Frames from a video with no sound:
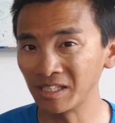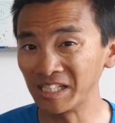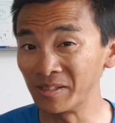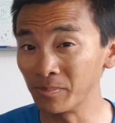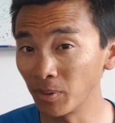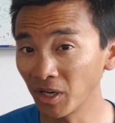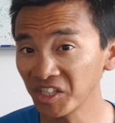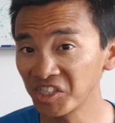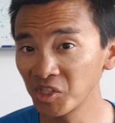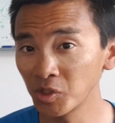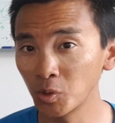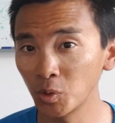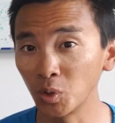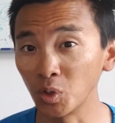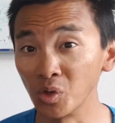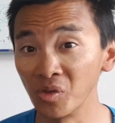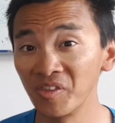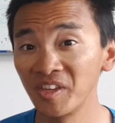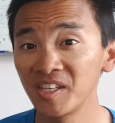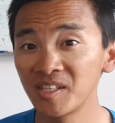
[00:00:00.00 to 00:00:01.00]
In particular,
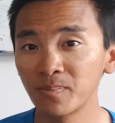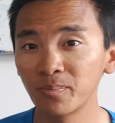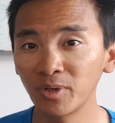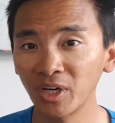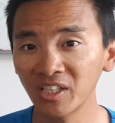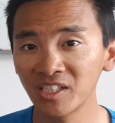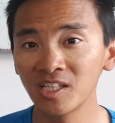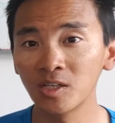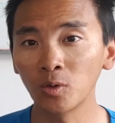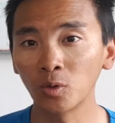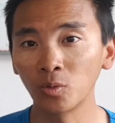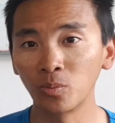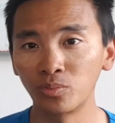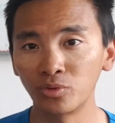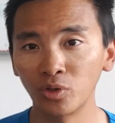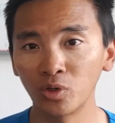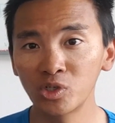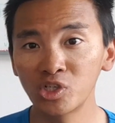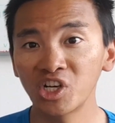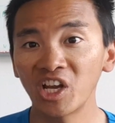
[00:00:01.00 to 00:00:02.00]
this practical
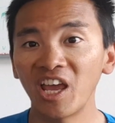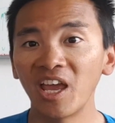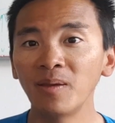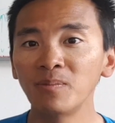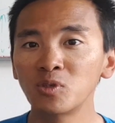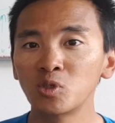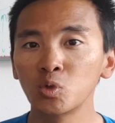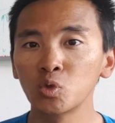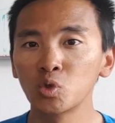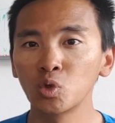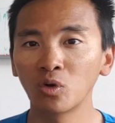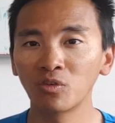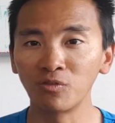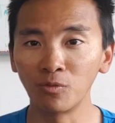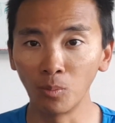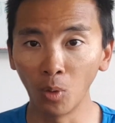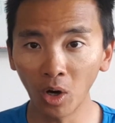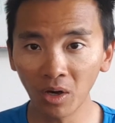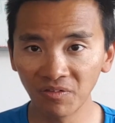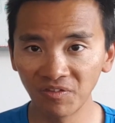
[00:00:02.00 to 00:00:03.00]
approach aims to solve more
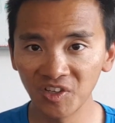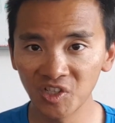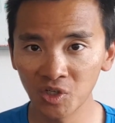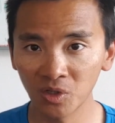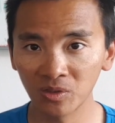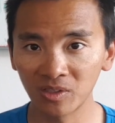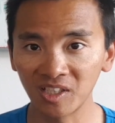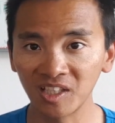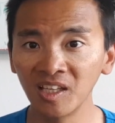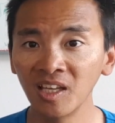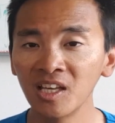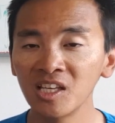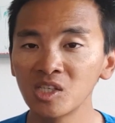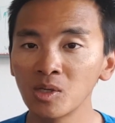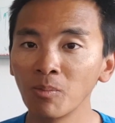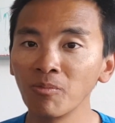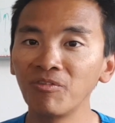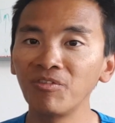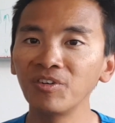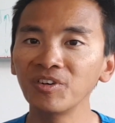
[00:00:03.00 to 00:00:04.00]
efficiently some
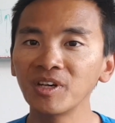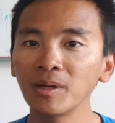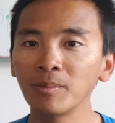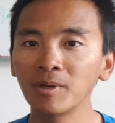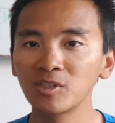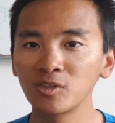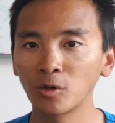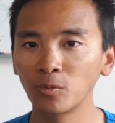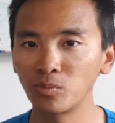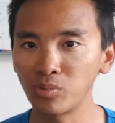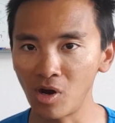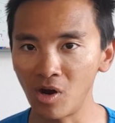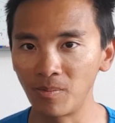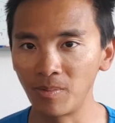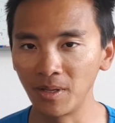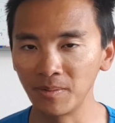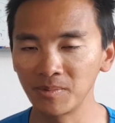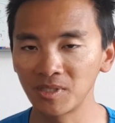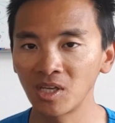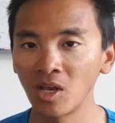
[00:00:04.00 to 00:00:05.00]
fundamental problems
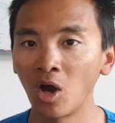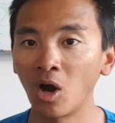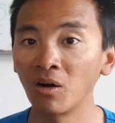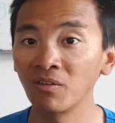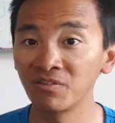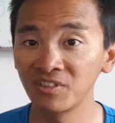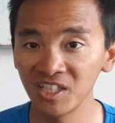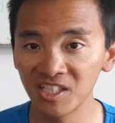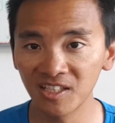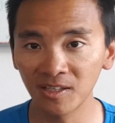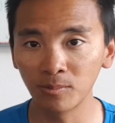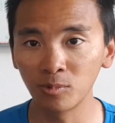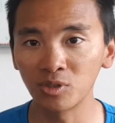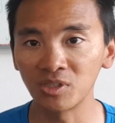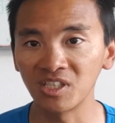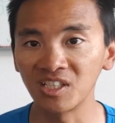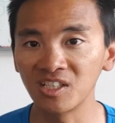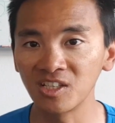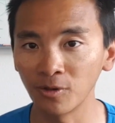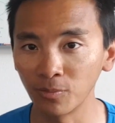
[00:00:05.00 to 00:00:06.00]
of distributed
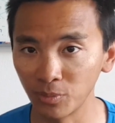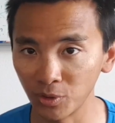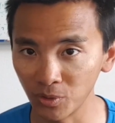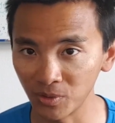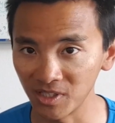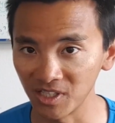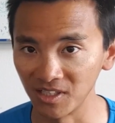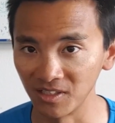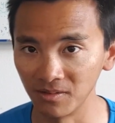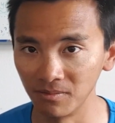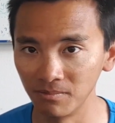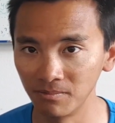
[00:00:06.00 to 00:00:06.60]
computing.